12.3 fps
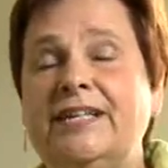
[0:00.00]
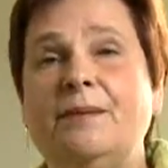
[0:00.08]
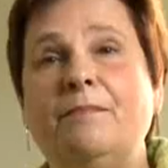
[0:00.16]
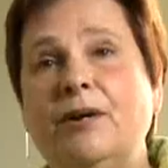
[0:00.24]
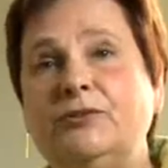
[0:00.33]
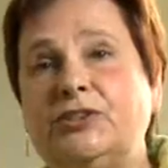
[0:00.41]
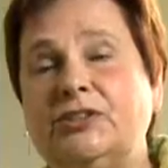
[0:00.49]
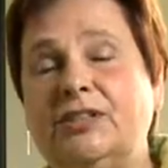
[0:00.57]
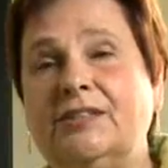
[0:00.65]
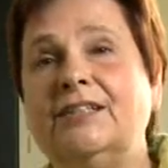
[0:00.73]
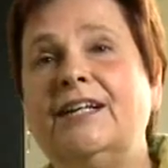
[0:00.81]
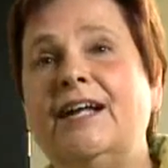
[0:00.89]
the
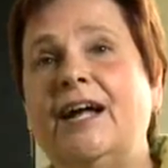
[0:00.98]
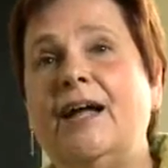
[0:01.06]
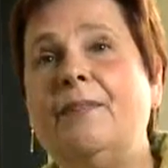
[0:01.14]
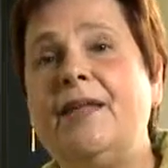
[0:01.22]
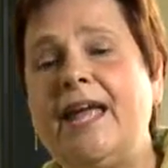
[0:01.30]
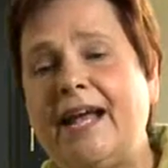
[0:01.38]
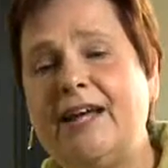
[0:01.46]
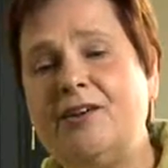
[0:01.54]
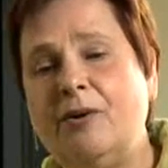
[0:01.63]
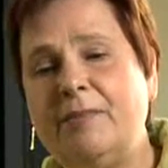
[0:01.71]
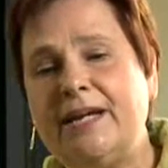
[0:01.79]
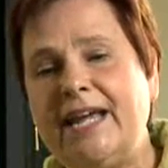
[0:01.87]
emotional and the
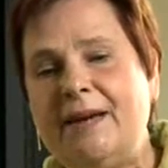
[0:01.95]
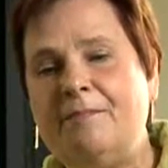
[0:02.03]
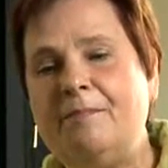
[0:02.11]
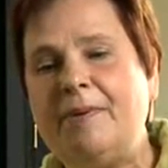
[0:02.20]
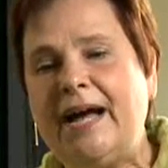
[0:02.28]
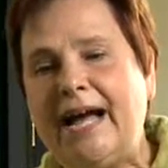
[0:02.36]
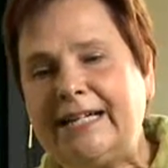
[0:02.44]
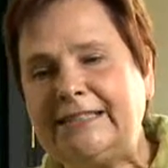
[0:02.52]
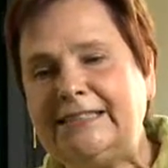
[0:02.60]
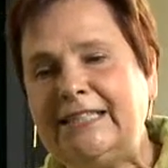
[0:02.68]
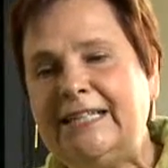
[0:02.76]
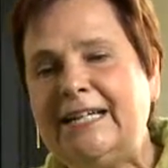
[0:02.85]
economic
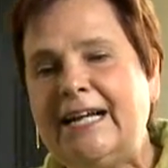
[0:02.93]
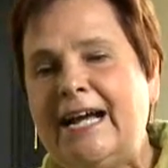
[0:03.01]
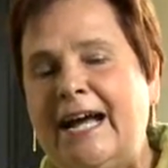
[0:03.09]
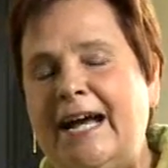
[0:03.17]
impact.